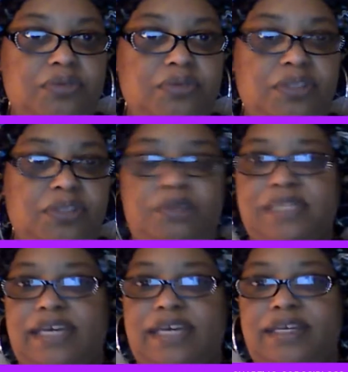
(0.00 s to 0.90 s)
You know what I'm
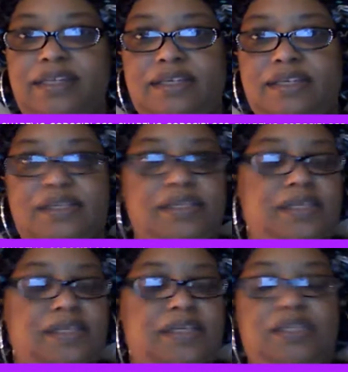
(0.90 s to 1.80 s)
saying?
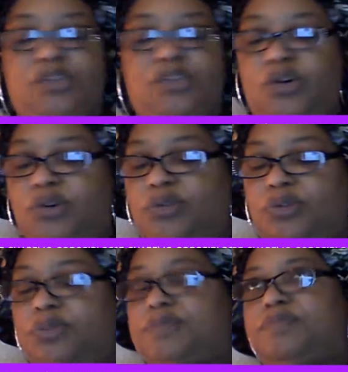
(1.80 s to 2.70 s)
So
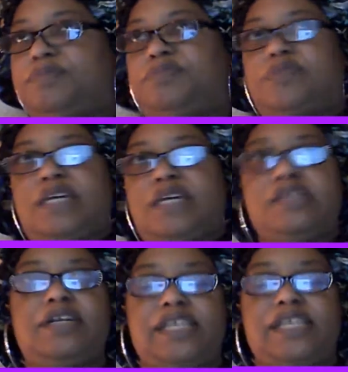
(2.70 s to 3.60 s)
I
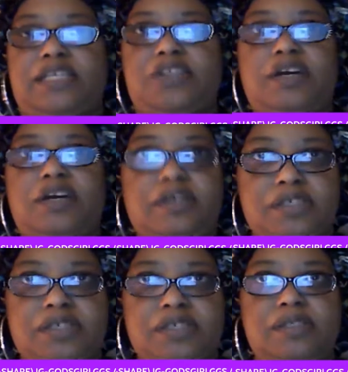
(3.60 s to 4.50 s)
started taking
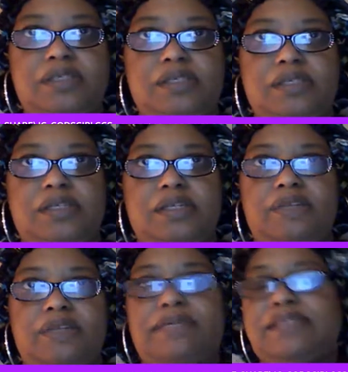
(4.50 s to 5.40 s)
charge
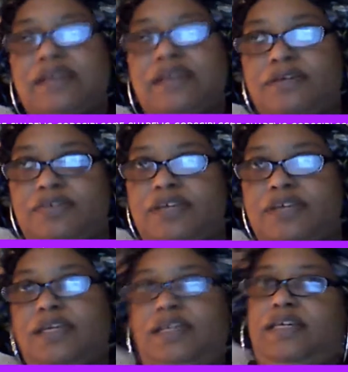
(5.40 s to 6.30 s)
of myself.
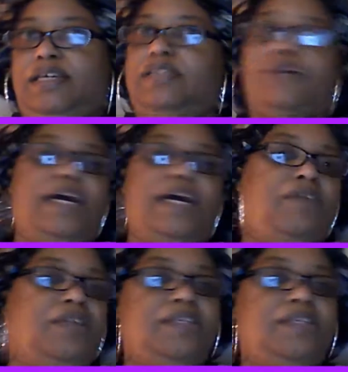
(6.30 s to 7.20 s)
And so I have
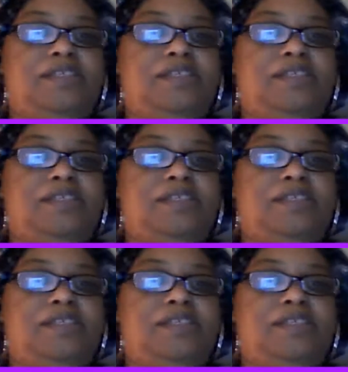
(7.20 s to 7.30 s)
all these